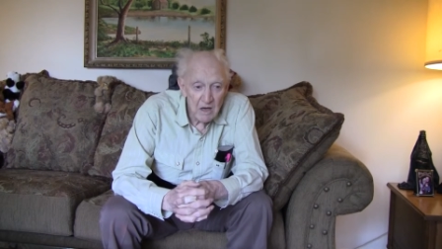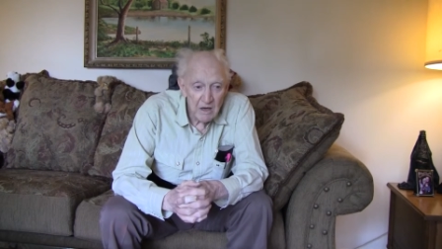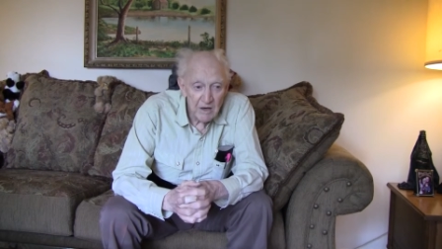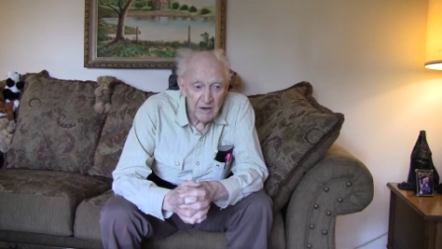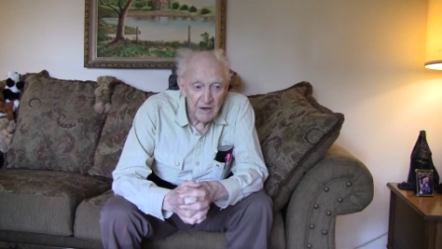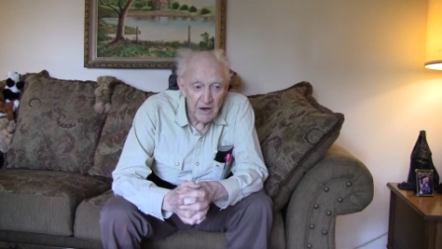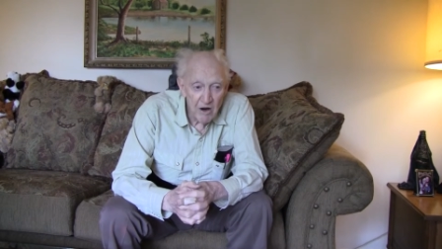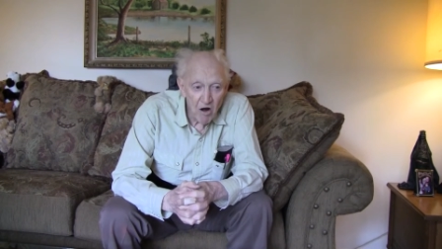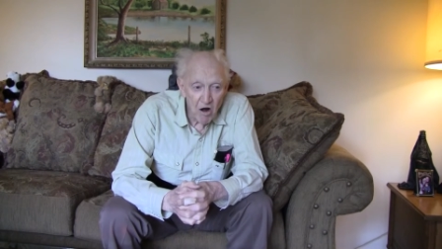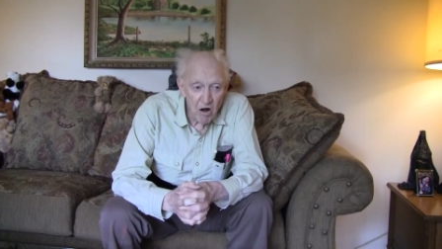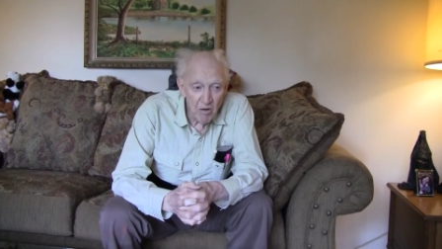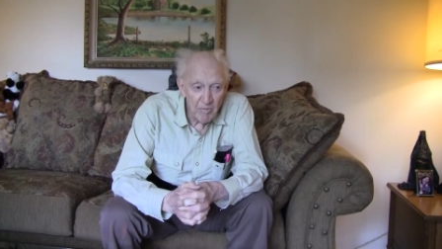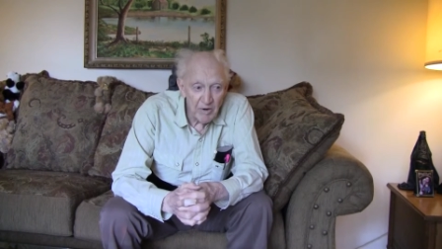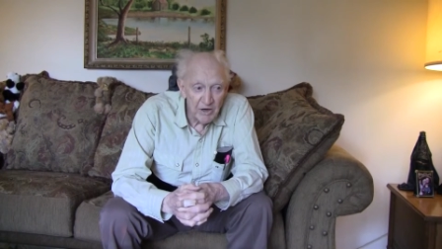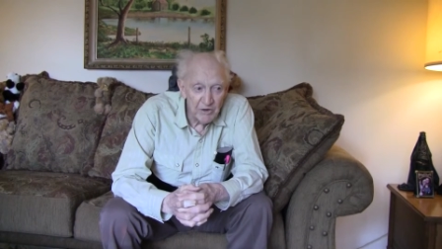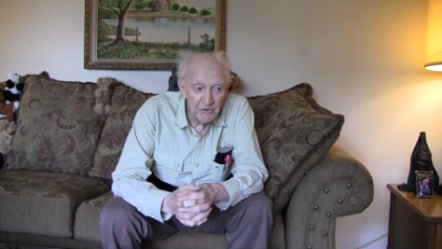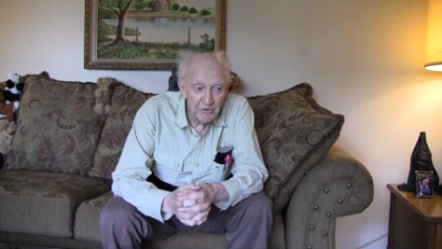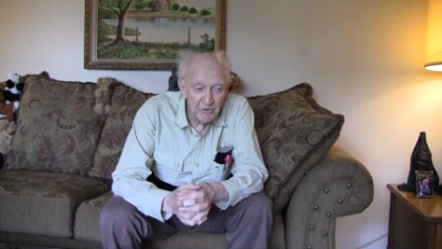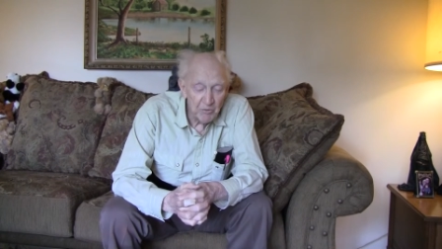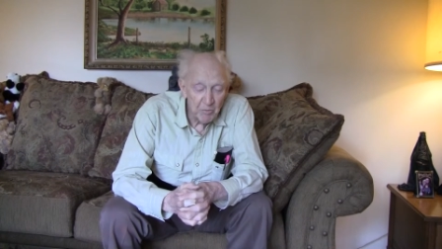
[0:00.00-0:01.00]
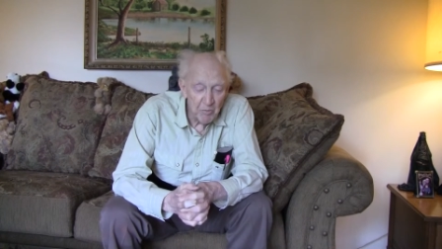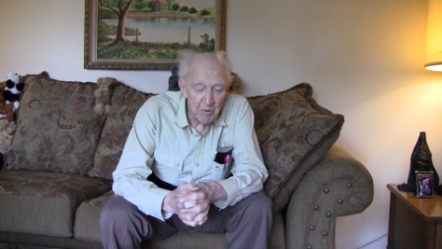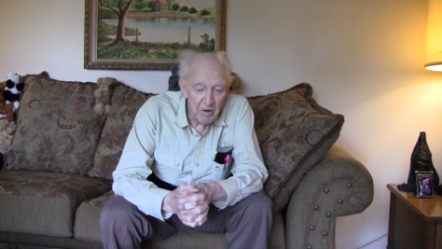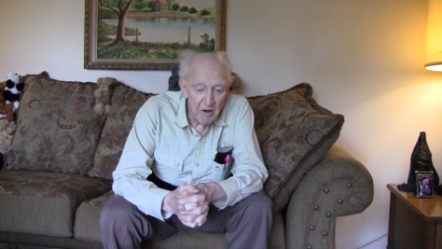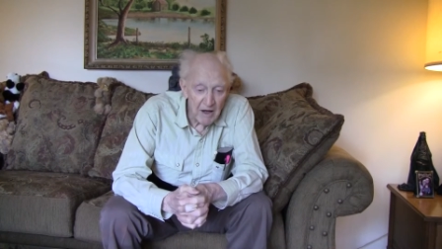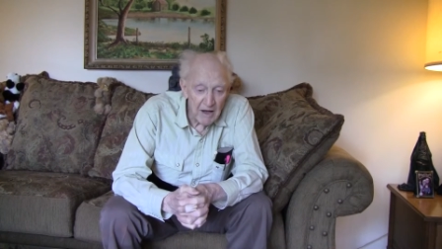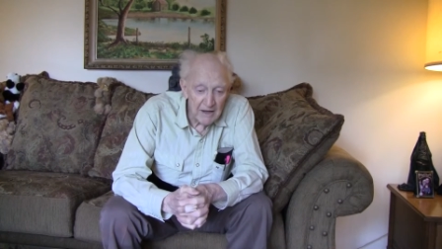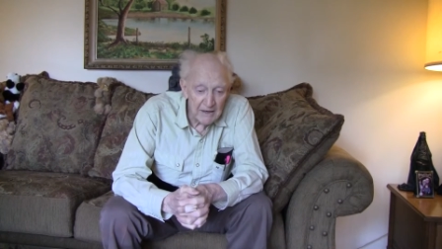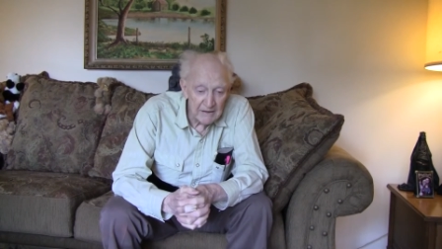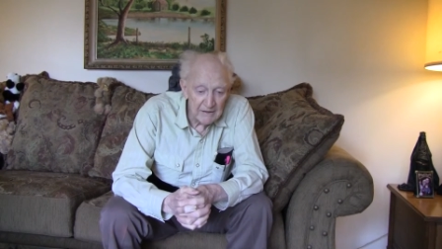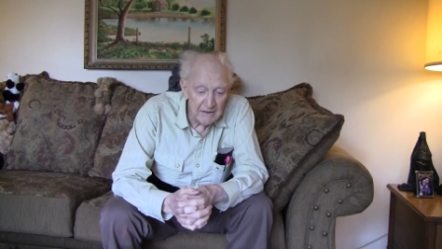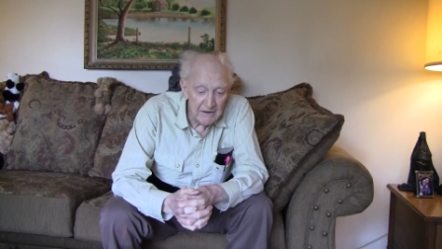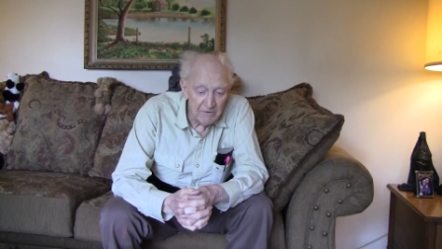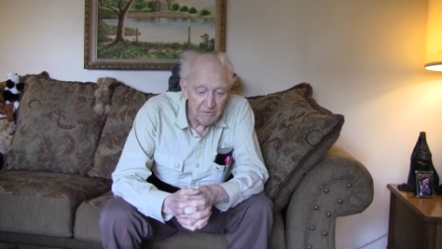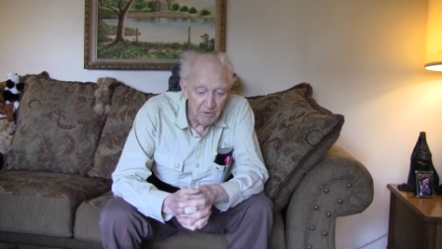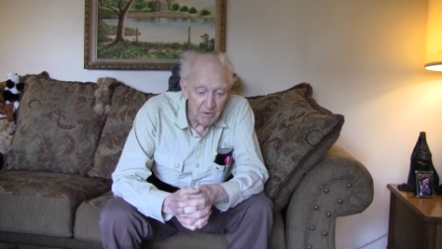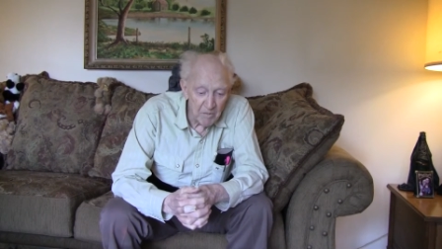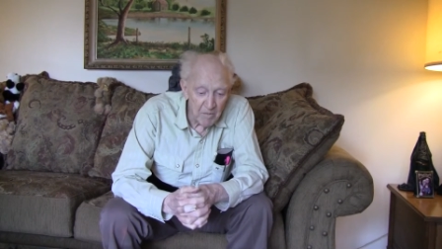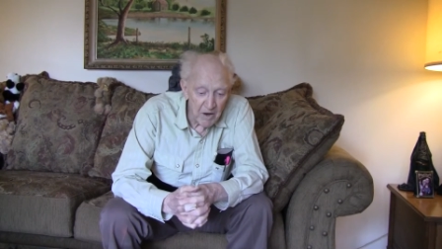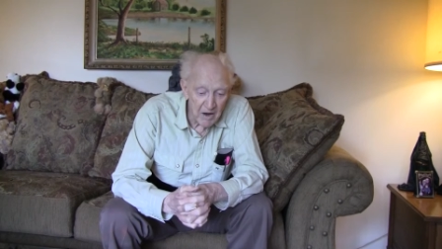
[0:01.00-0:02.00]
The Army supplied
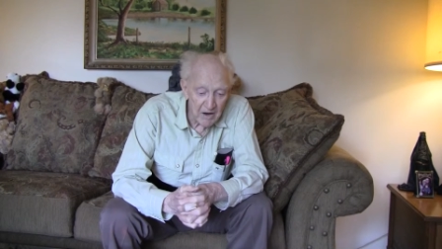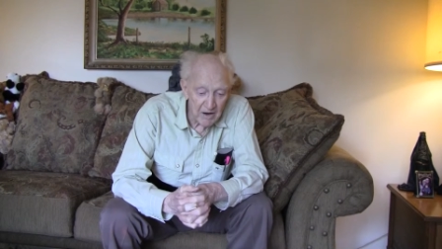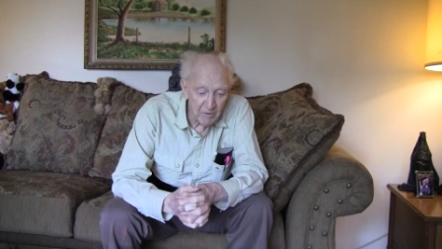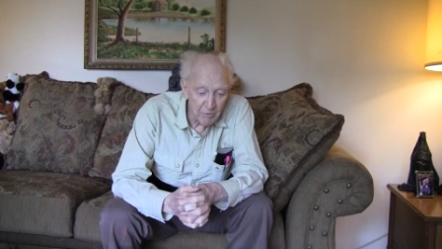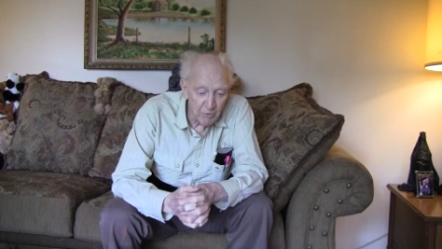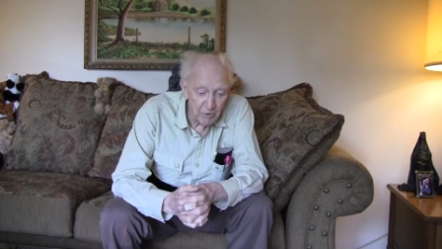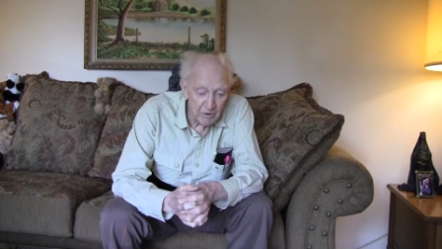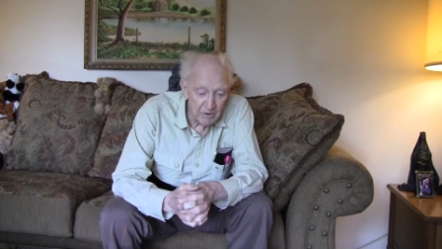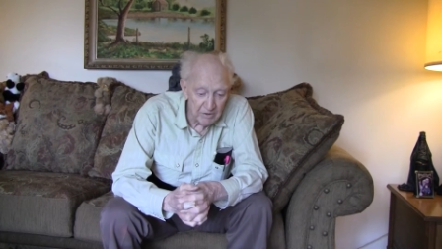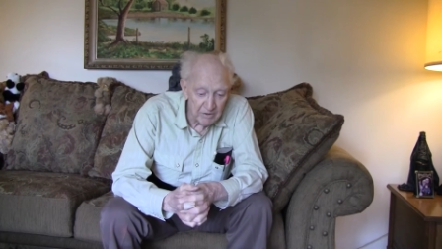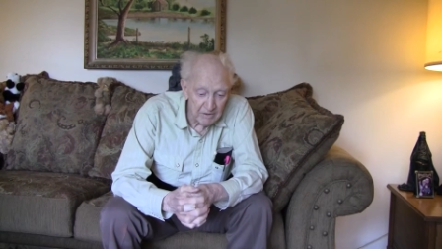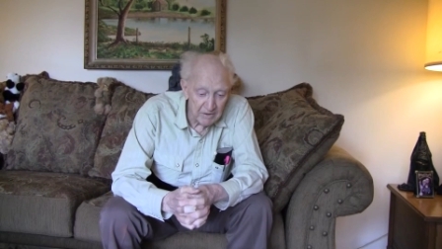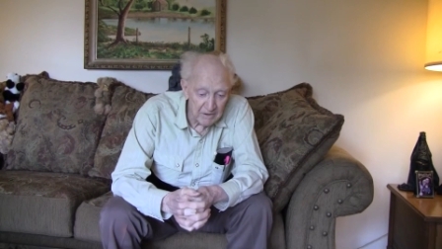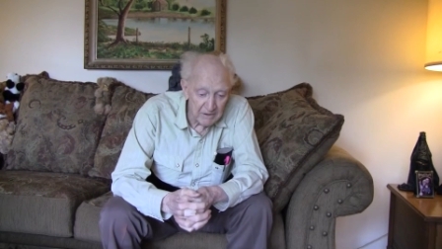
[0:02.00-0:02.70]
everybody with